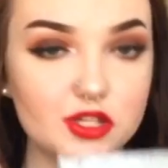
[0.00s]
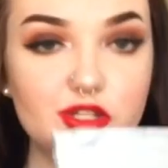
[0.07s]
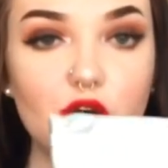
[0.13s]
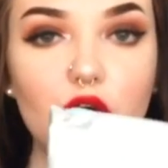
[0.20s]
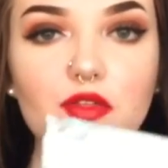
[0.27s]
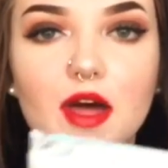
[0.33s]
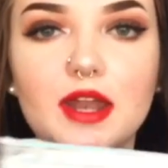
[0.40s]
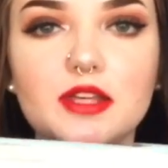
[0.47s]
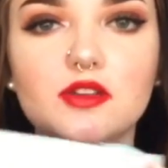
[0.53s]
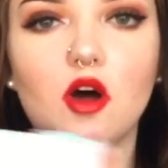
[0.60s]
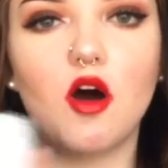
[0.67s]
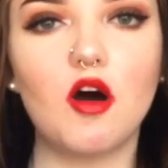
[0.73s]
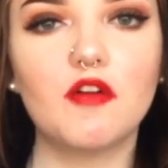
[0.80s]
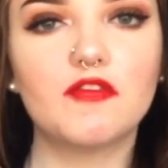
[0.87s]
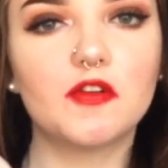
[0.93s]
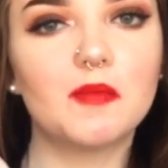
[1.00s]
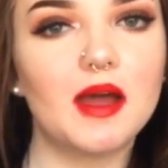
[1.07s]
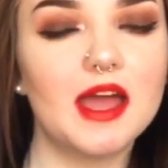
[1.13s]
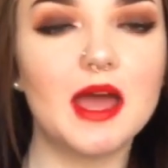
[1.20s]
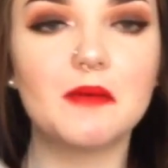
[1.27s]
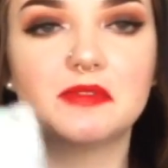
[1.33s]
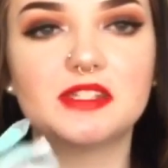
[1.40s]
So that is all for my
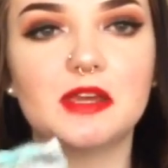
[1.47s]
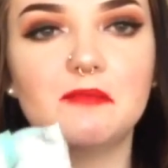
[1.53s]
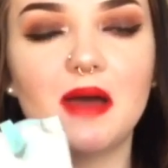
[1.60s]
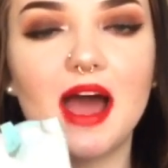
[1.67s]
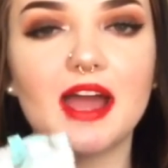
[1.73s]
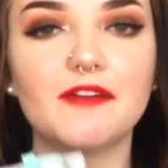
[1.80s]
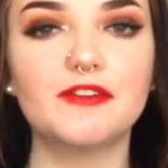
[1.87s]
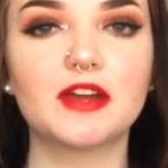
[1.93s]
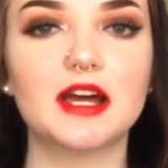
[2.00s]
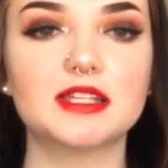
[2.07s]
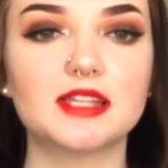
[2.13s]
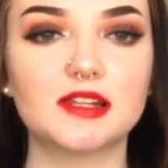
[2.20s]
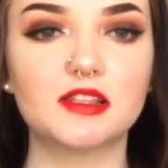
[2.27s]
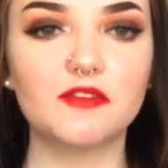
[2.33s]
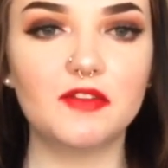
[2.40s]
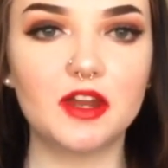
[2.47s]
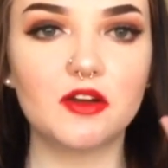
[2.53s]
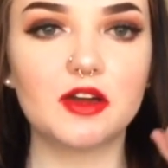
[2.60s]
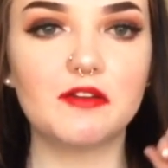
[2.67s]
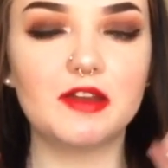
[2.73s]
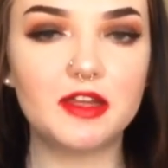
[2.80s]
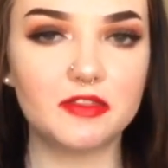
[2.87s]
Ipsy bag. If you guys liked the video,
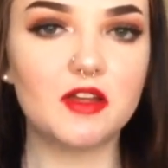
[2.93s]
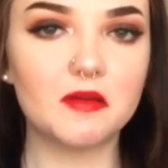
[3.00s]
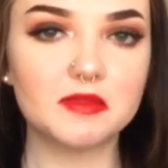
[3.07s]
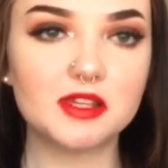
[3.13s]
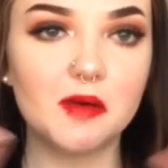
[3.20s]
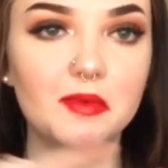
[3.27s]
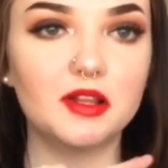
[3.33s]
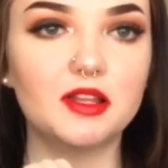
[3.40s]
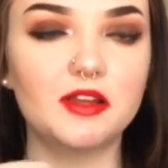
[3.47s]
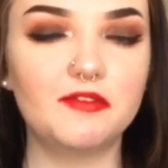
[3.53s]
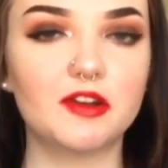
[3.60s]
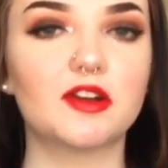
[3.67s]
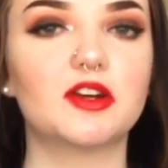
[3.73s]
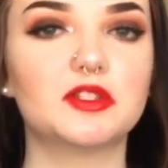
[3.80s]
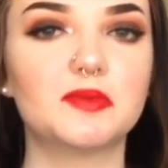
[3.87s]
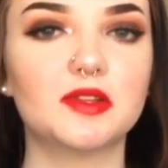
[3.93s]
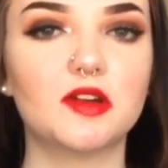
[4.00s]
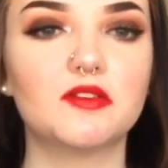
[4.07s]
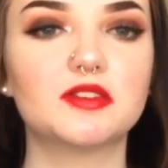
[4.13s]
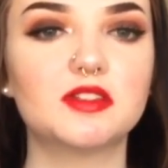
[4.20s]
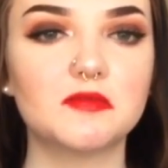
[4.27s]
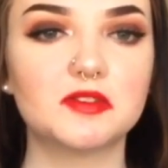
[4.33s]
give it a thumbs up, leave it a request
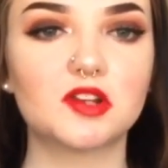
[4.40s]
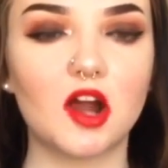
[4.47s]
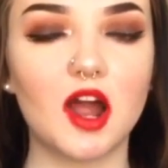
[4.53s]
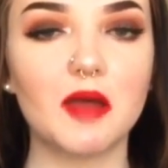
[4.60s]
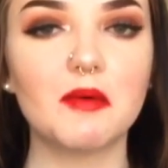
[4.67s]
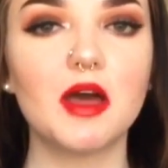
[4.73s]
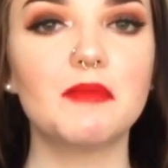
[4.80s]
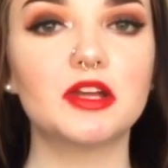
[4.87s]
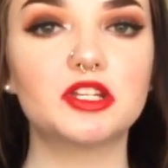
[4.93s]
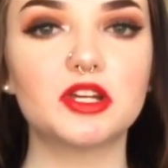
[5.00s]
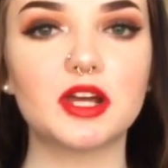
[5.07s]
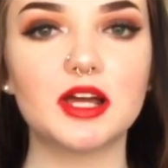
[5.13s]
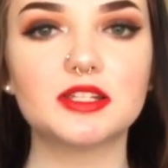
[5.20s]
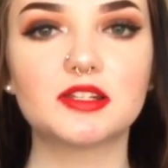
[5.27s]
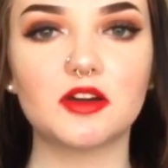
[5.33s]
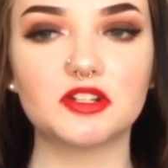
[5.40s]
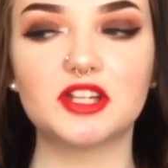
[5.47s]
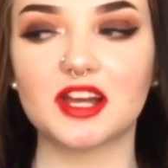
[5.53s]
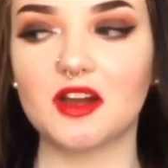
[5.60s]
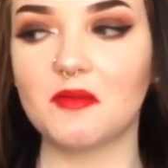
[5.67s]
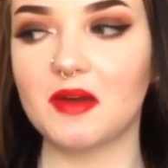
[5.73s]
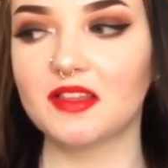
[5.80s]
below, subscribe. Make sure you guys go
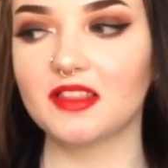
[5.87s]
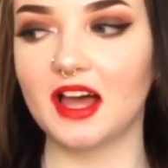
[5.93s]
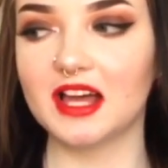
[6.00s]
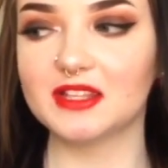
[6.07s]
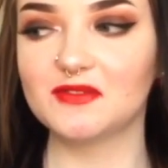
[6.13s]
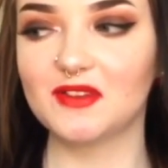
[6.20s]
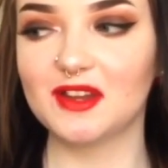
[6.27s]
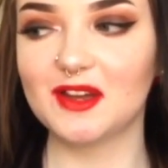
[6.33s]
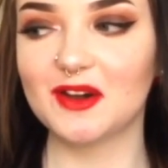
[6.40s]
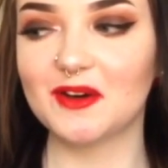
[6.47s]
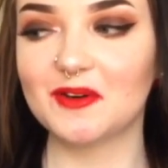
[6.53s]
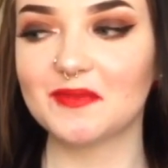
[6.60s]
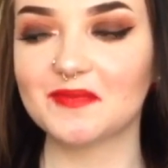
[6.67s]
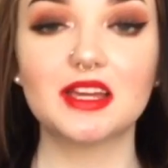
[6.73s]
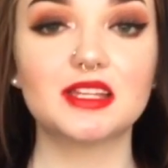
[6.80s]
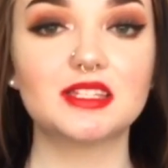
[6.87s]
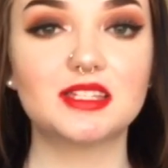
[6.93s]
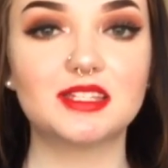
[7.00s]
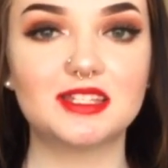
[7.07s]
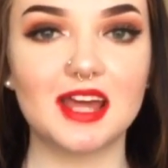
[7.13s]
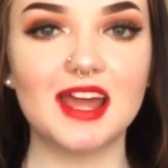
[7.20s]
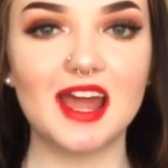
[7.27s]
check out my last video.
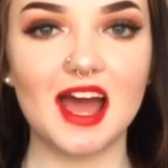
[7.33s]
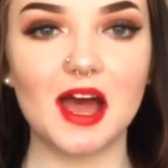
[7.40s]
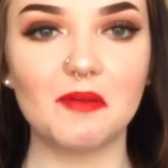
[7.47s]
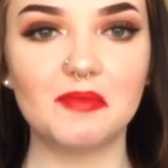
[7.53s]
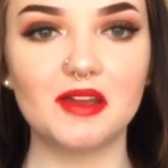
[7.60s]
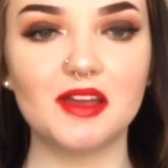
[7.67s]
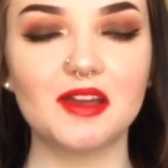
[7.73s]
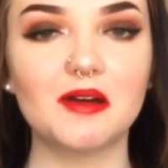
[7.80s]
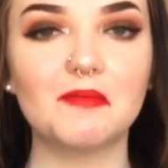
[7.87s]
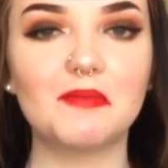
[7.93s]
Stay happy.